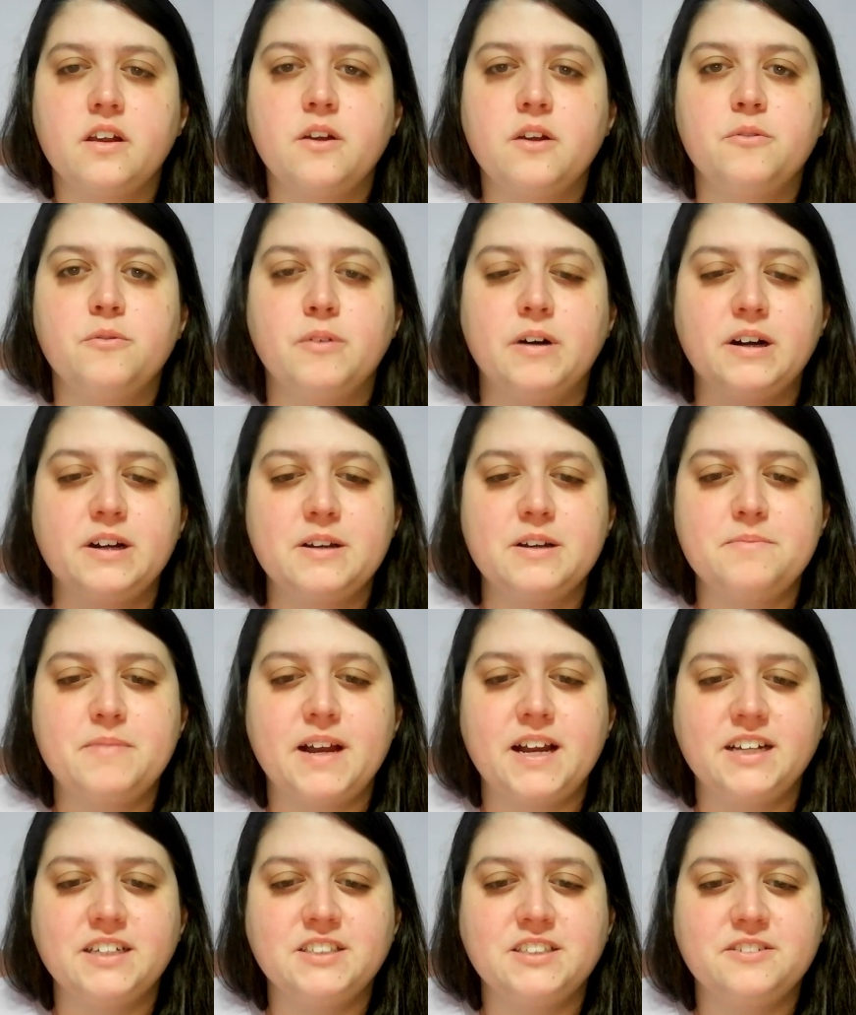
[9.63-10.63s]
Welcome
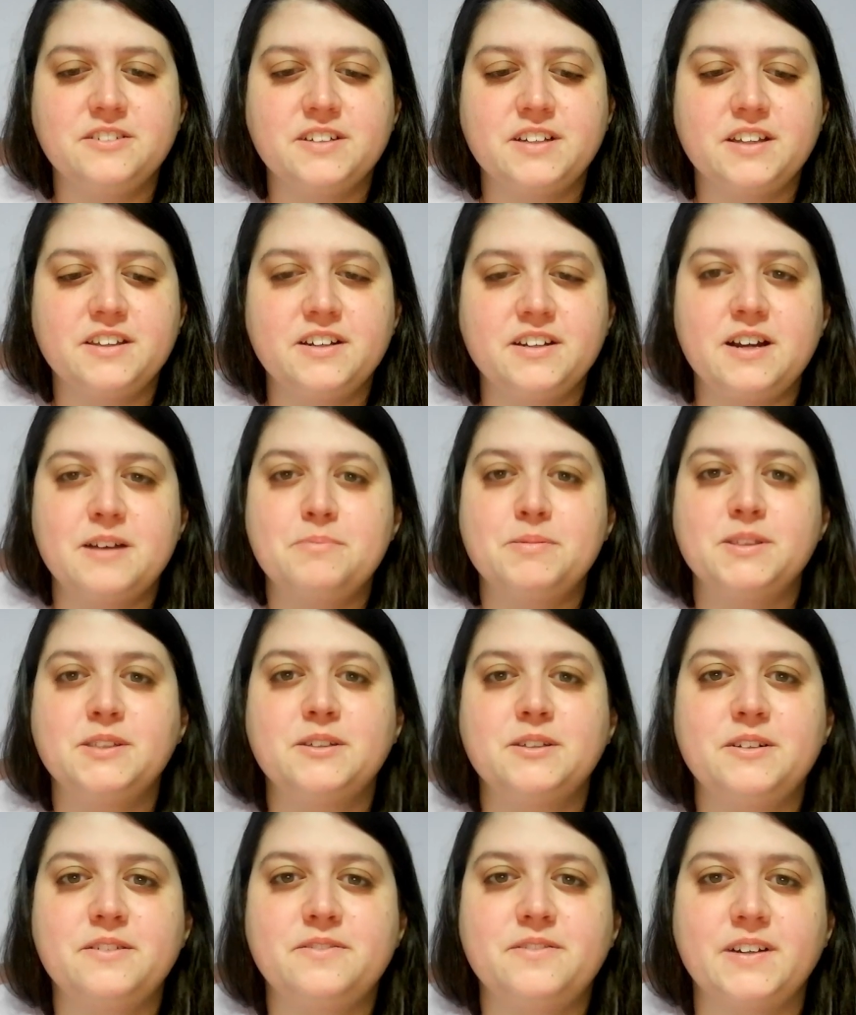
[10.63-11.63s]
back to another
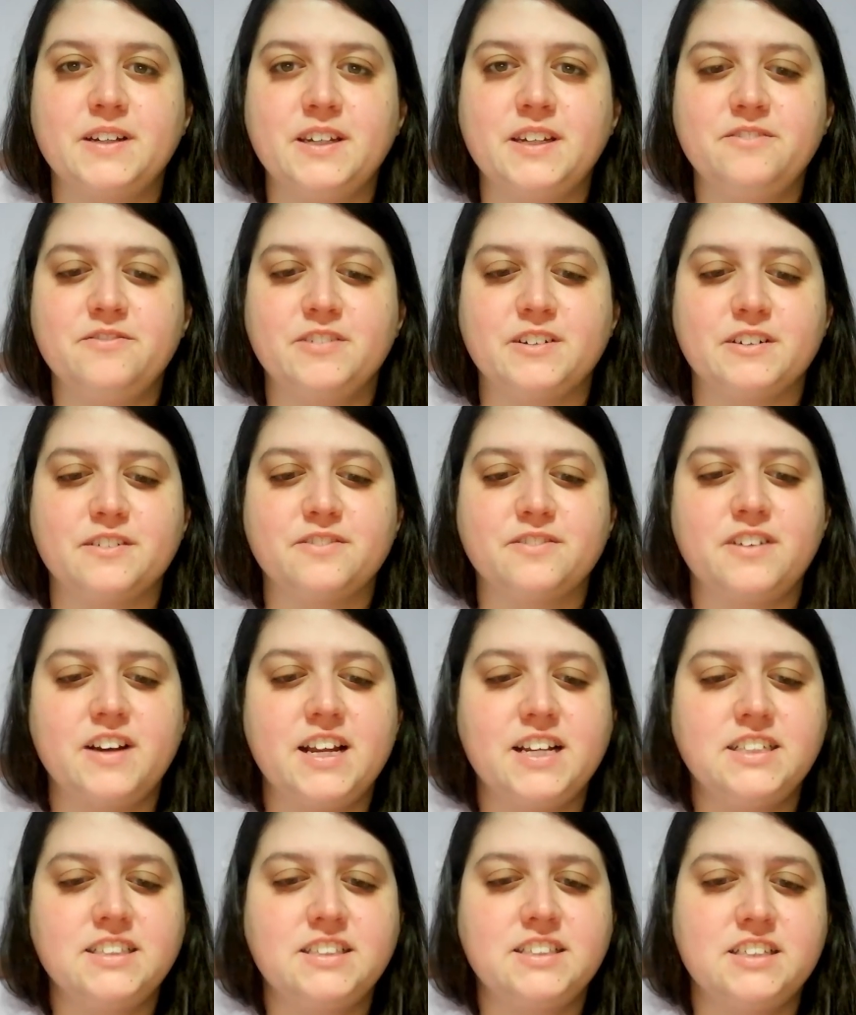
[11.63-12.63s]
episode of Funny for
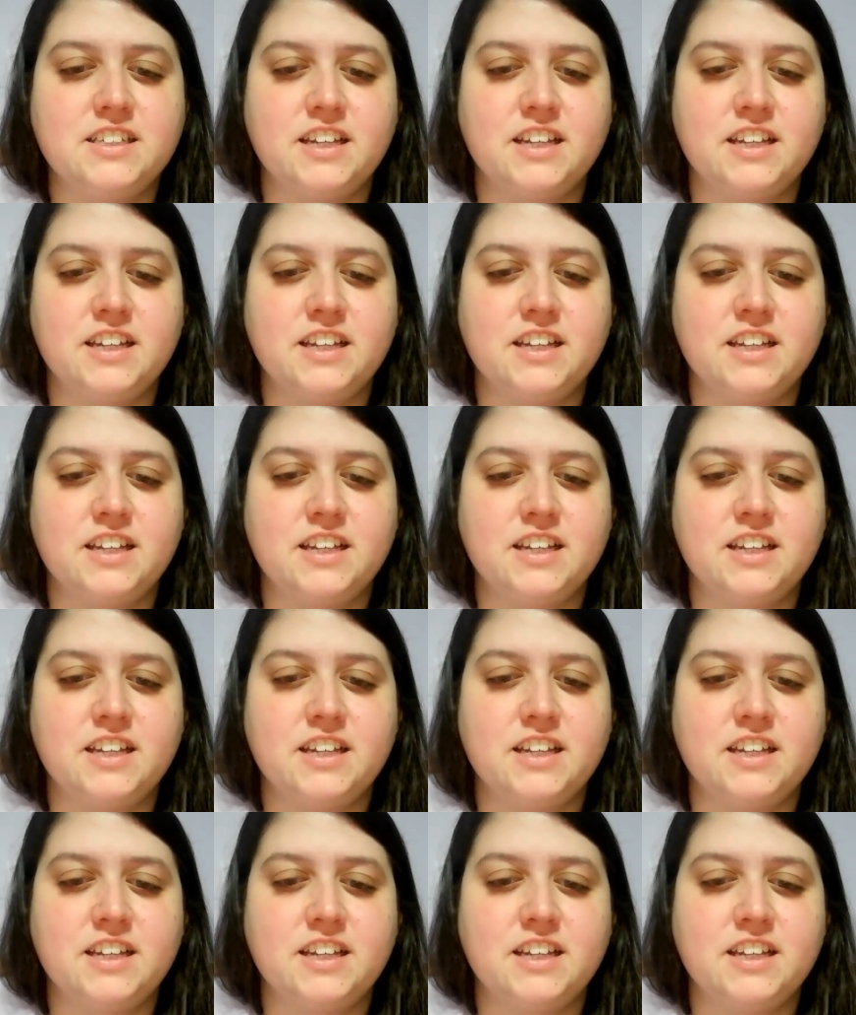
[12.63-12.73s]
Friends.